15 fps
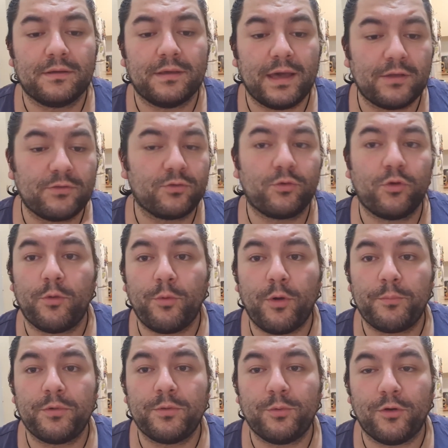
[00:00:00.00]
how to grow a
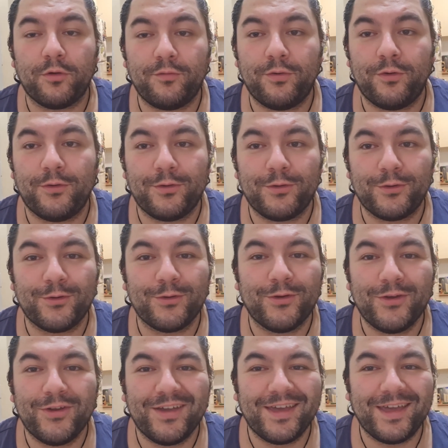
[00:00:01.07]
property portfolio,
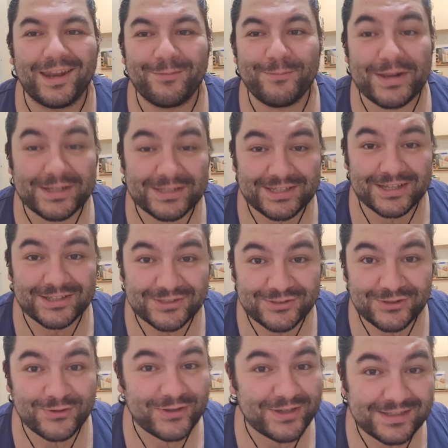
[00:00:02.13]
and he made it sound
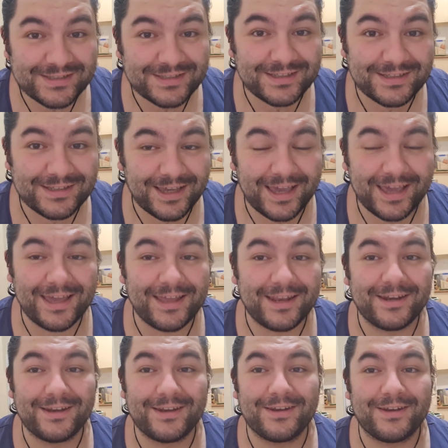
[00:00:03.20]
so easy,
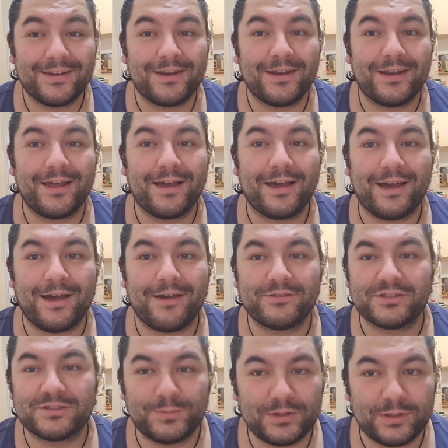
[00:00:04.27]
and I've
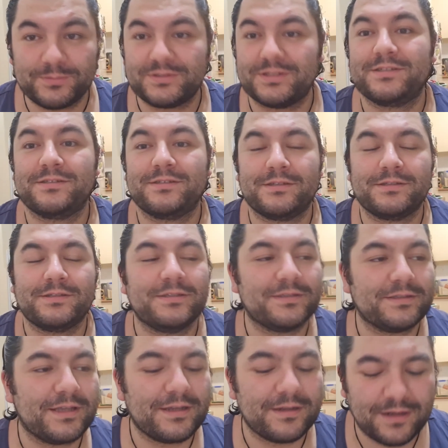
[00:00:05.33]
just been obsessed since
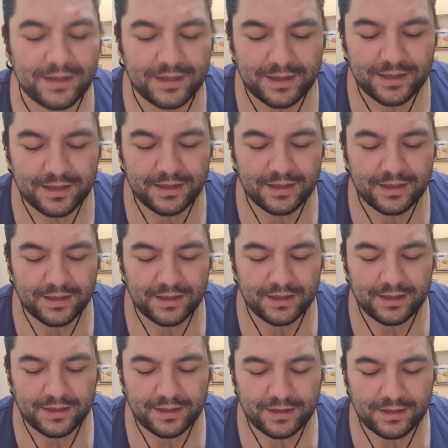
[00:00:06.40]
then.
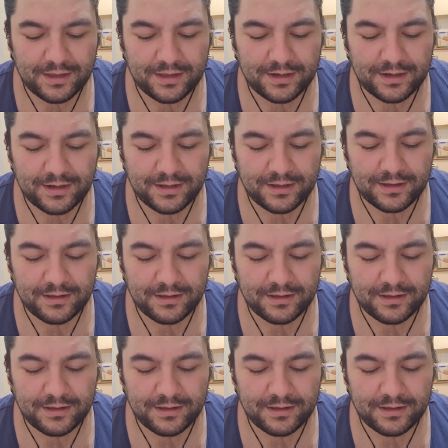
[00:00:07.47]
And